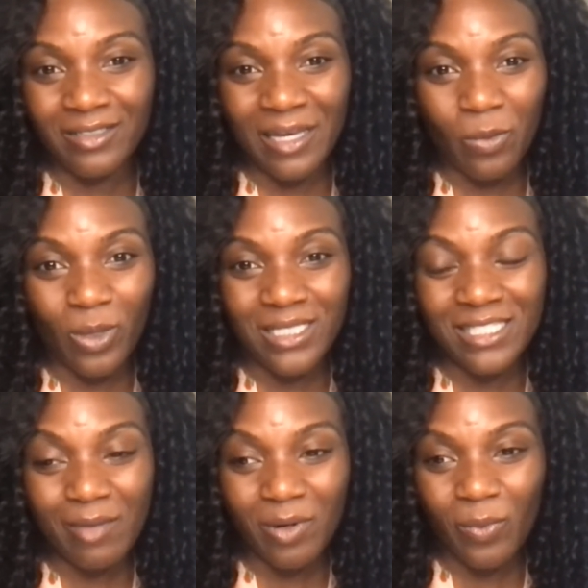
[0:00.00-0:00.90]
one
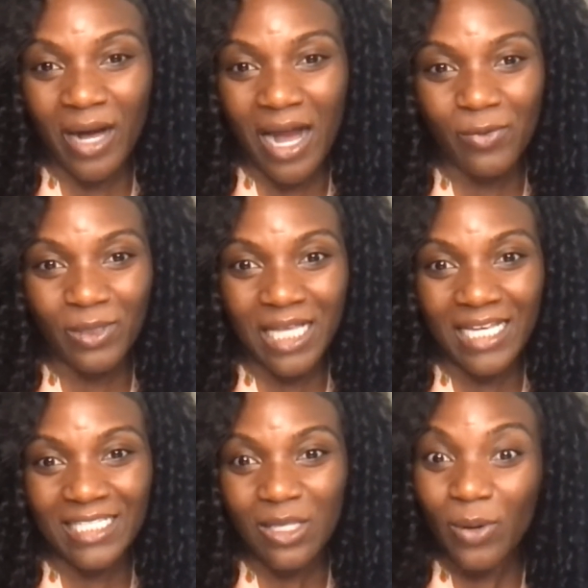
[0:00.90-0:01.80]
summer where I
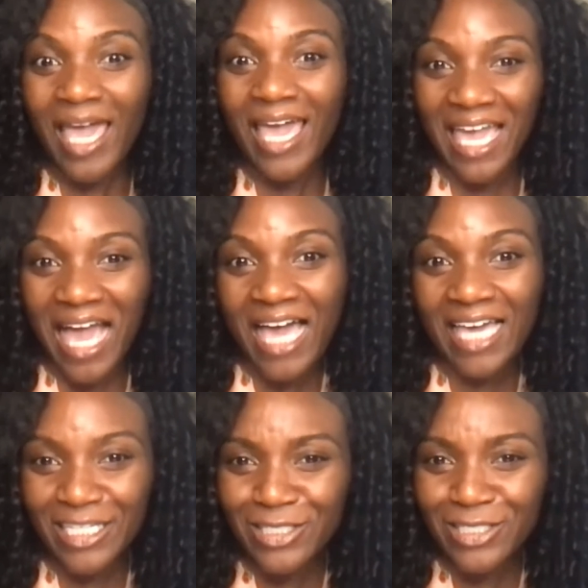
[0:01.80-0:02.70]
realized, okay, I
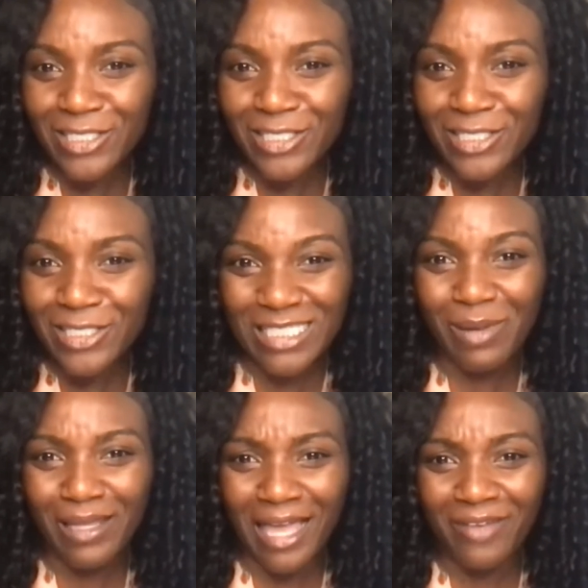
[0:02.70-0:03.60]
could do this for the rest of
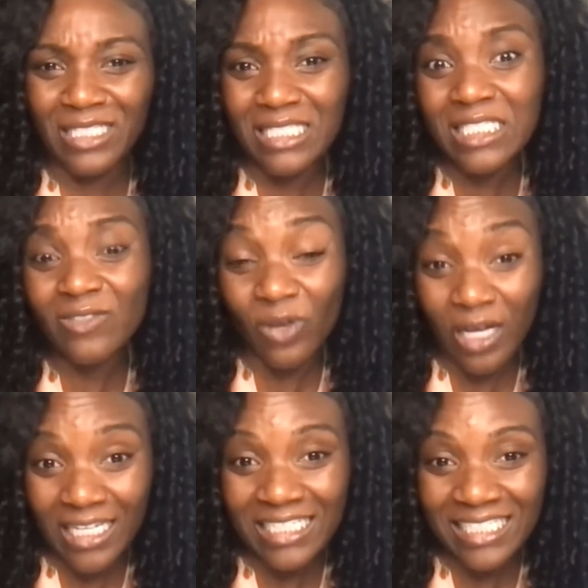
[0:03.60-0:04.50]
my life. This is
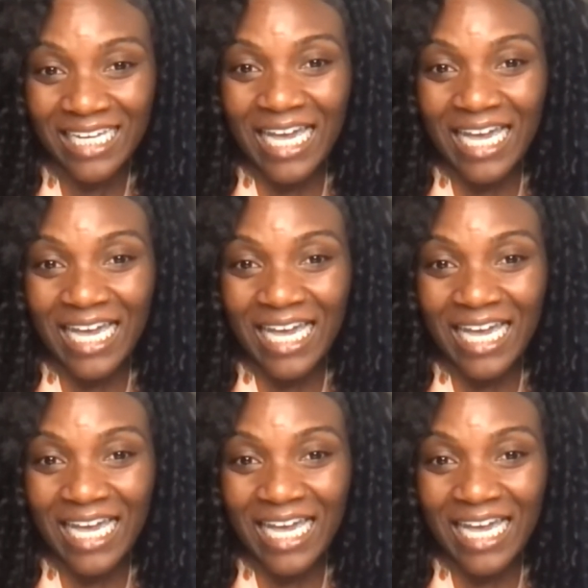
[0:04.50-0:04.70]
fun.